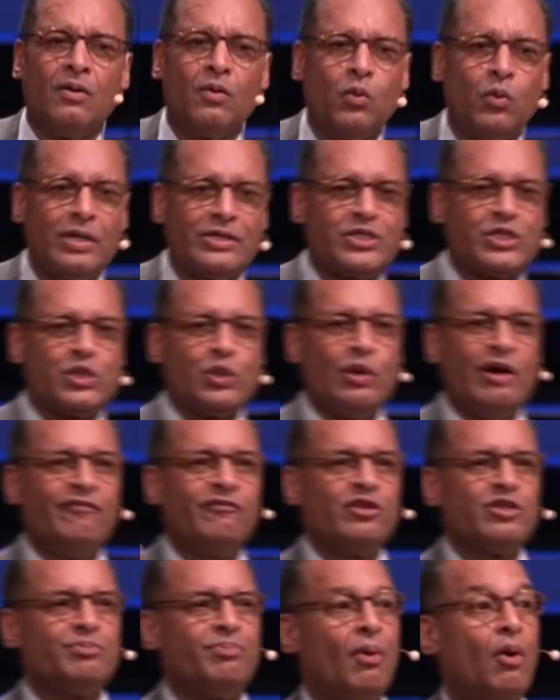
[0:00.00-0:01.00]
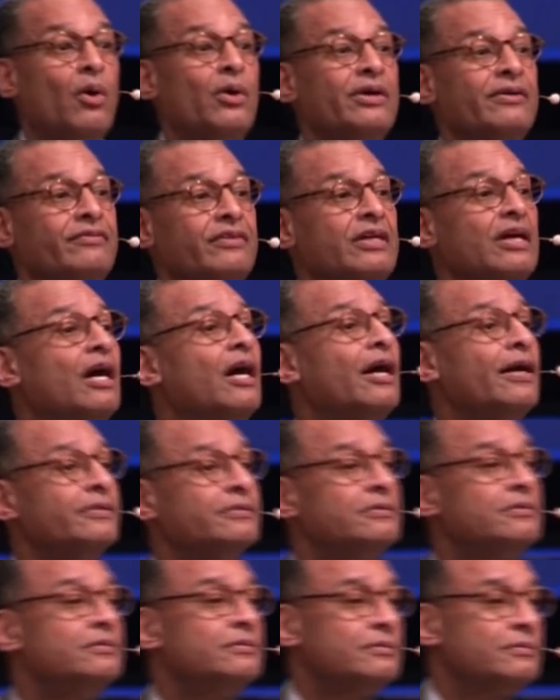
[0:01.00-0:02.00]
Whatsoever is born of God
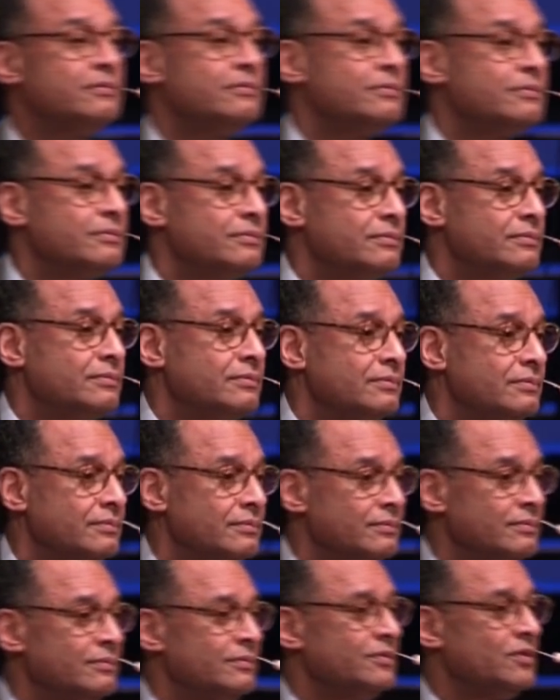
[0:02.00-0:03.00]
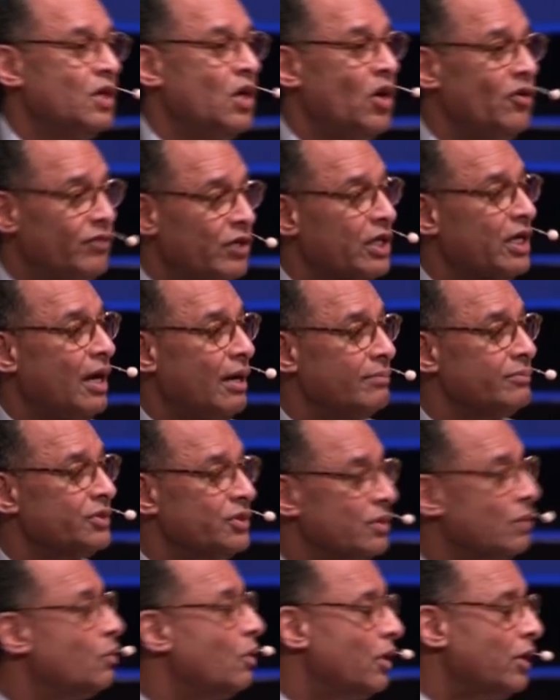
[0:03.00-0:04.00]
overcomes
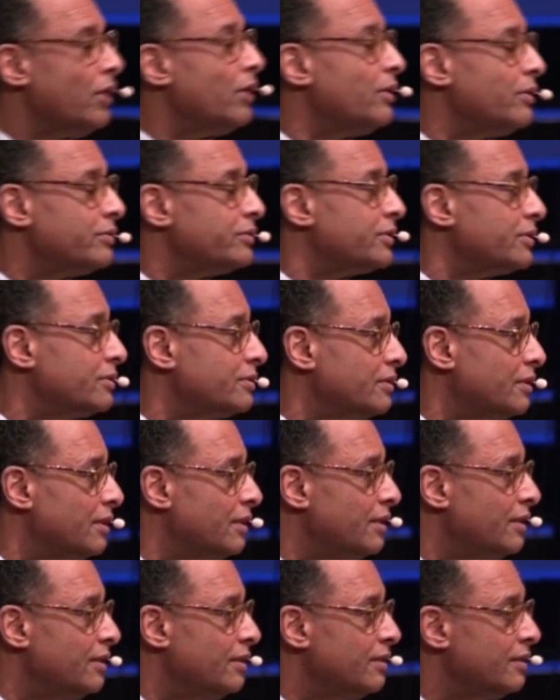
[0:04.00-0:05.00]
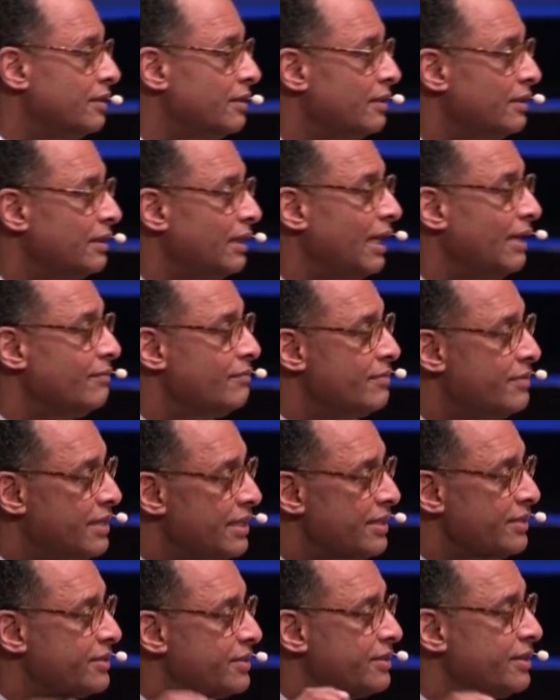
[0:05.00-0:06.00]
the world. And
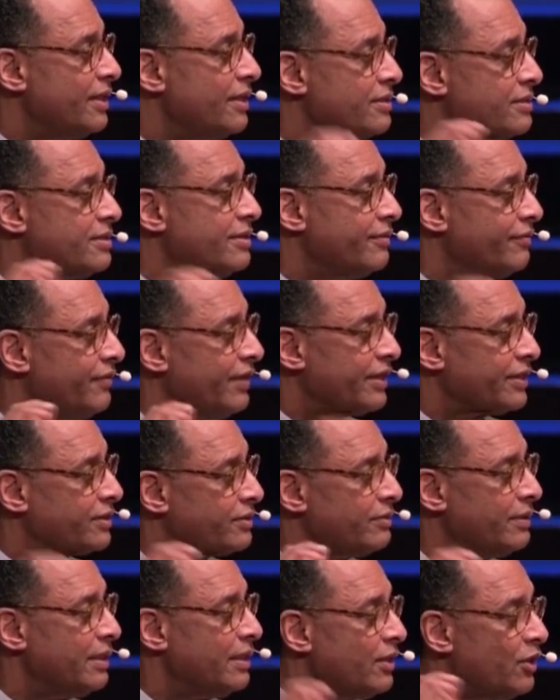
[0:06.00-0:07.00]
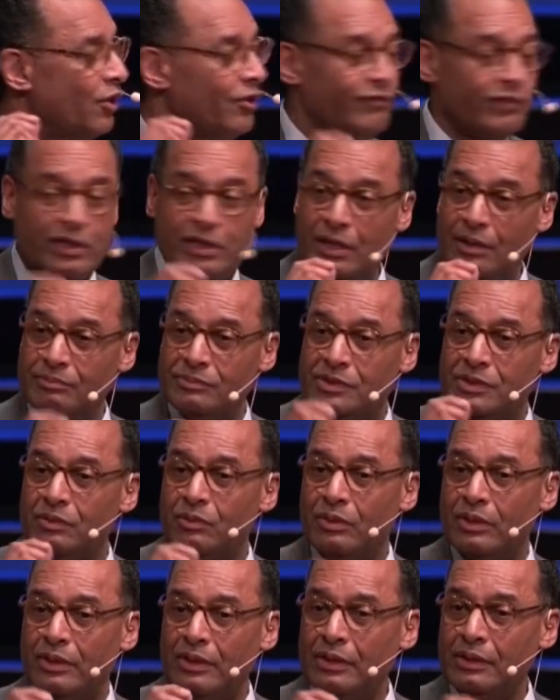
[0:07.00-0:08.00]
this is the victory that overcomes the
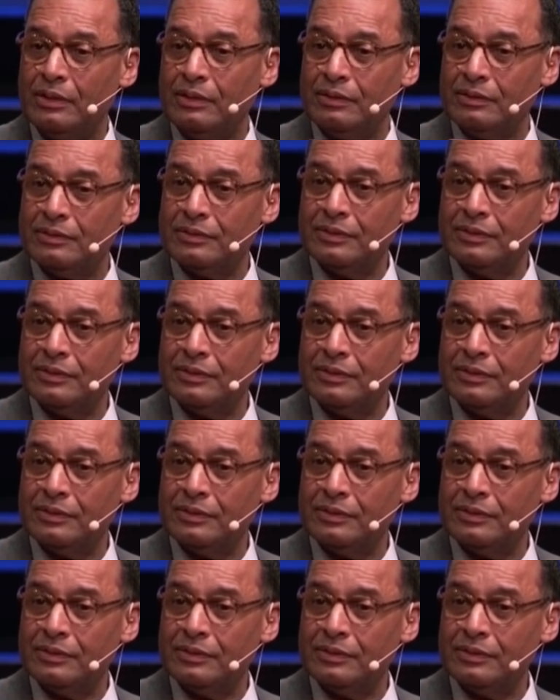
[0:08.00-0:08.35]
world